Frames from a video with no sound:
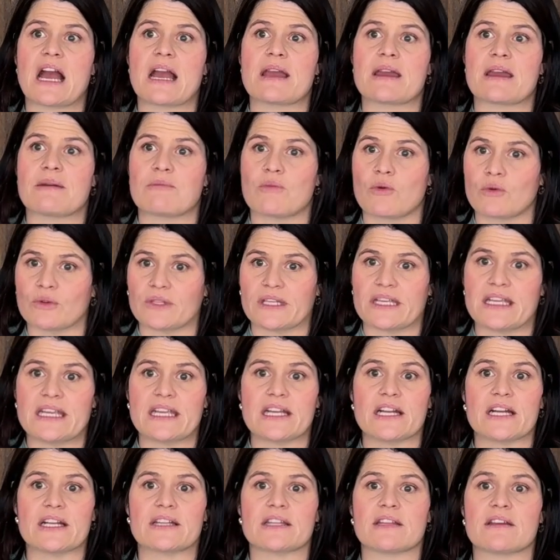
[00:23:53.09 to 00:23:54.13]
I am only
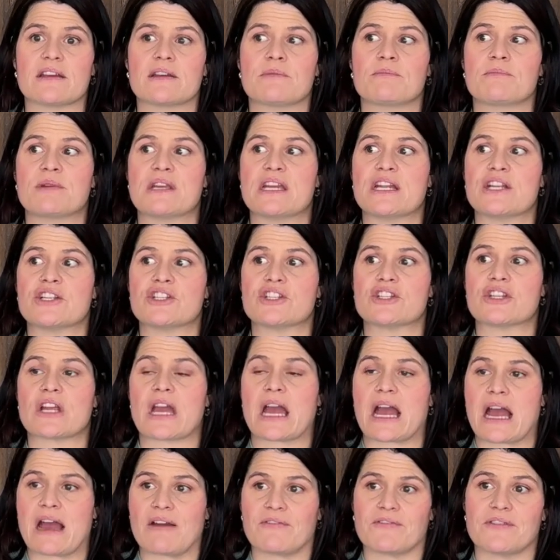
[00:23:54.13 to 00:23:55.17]
here at the beach
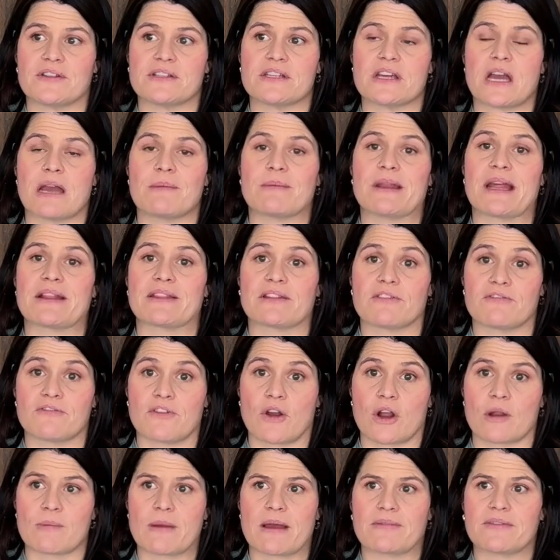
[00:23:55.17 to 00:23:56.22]
half the time and at the
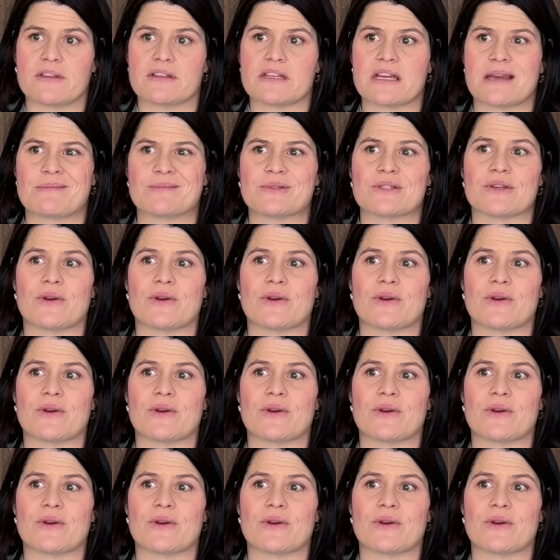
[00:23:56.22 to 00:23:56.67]
farm half the time.